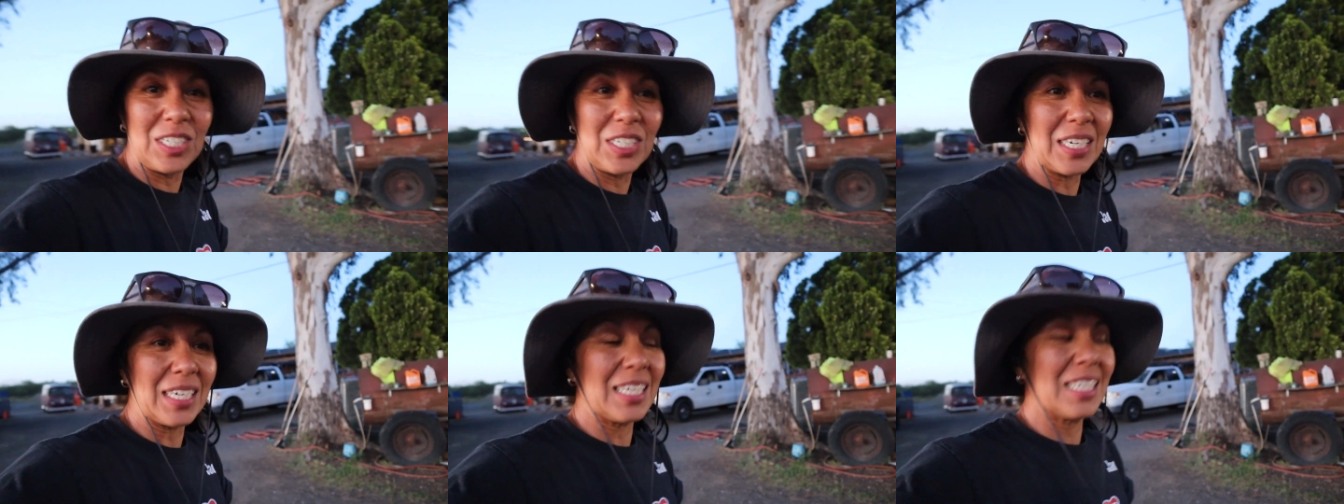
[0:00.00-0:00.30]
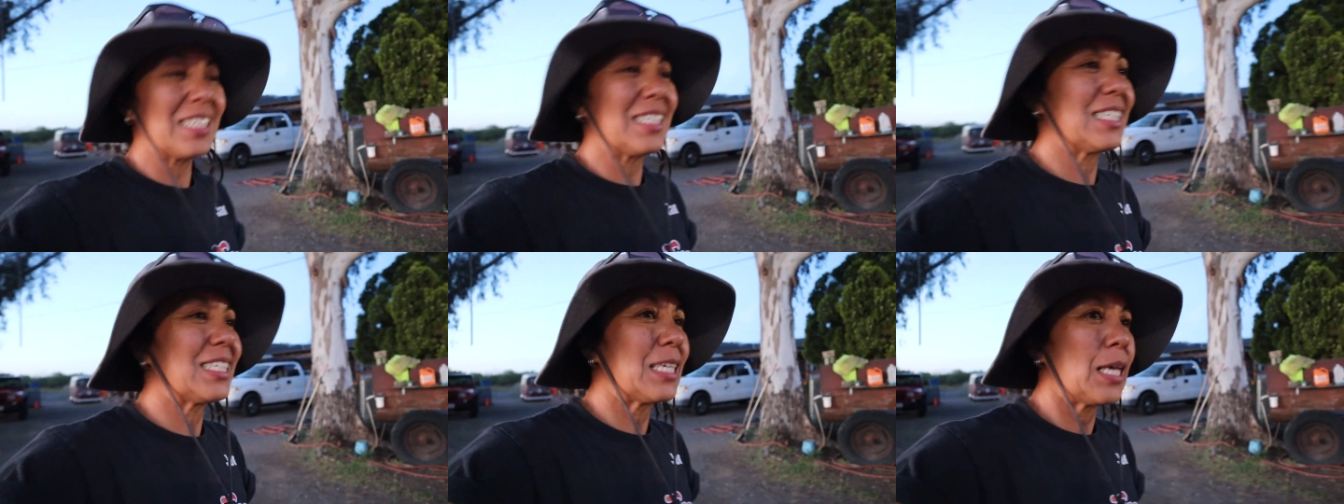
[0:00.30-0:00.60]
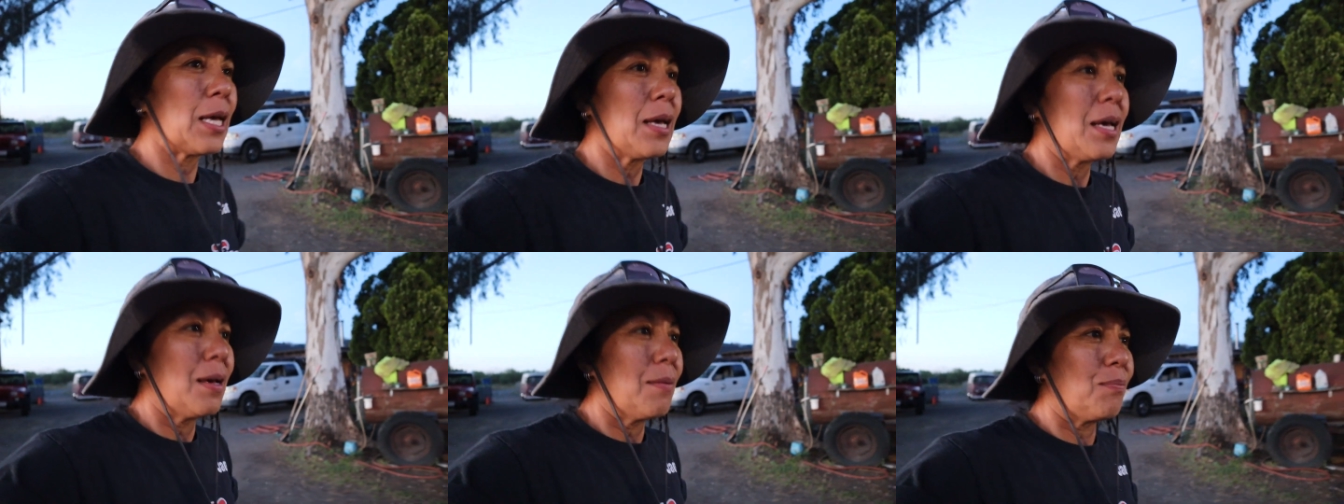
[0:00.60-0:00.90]
chickens.
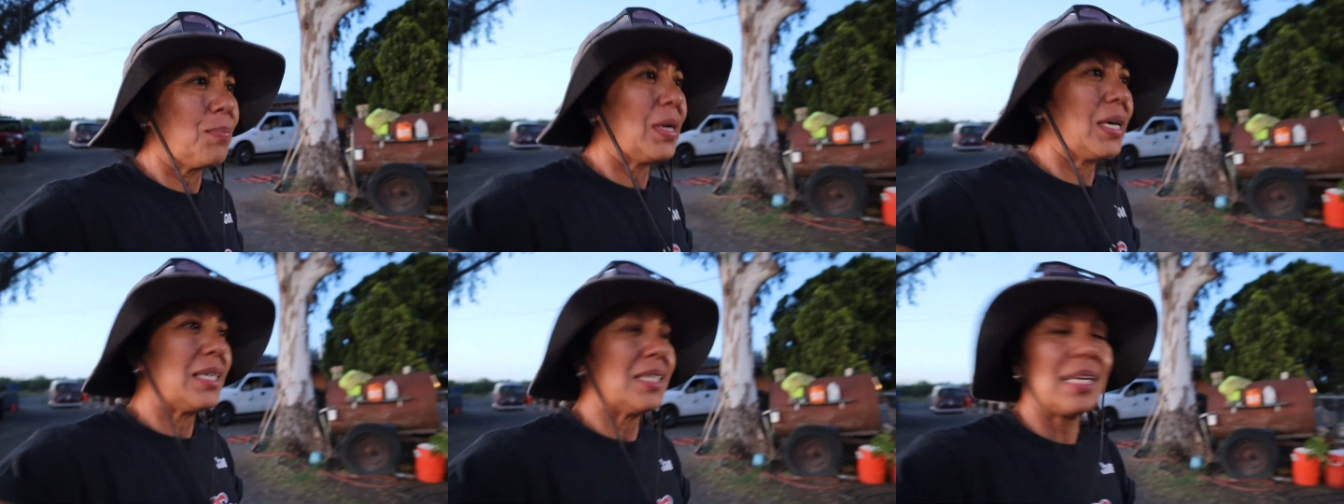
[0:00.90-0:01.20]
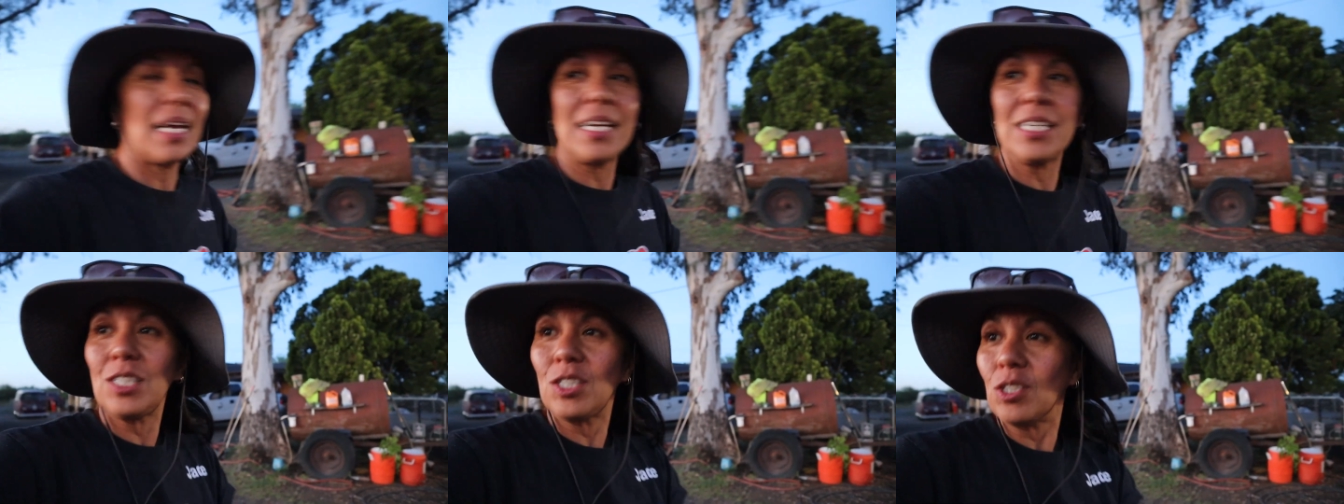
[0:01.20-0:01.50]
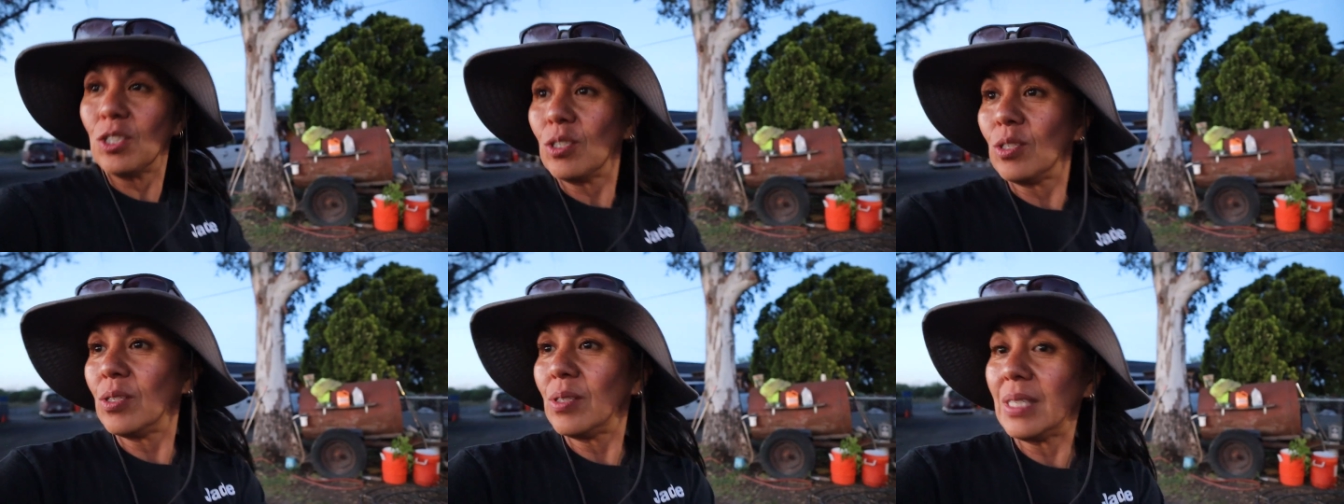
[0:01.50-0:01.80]
But I
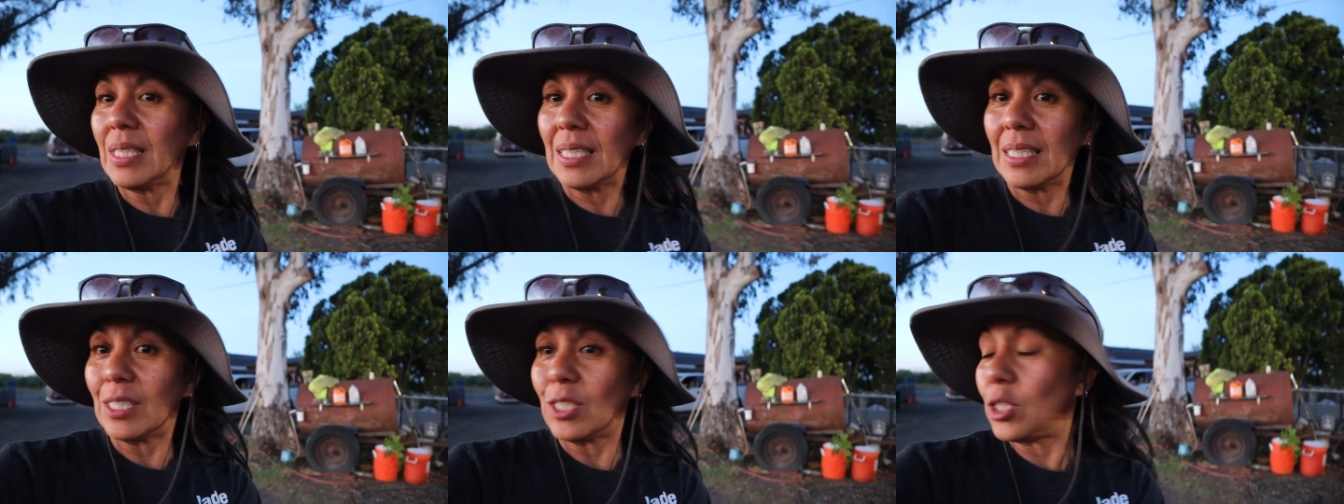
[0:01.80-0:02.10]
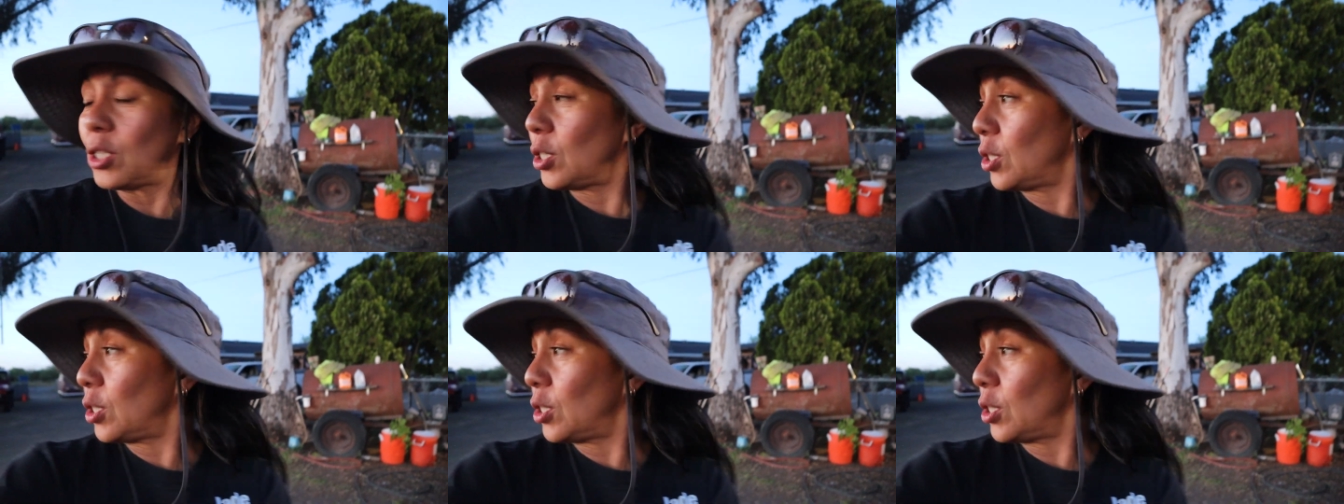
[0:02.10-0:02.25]
do need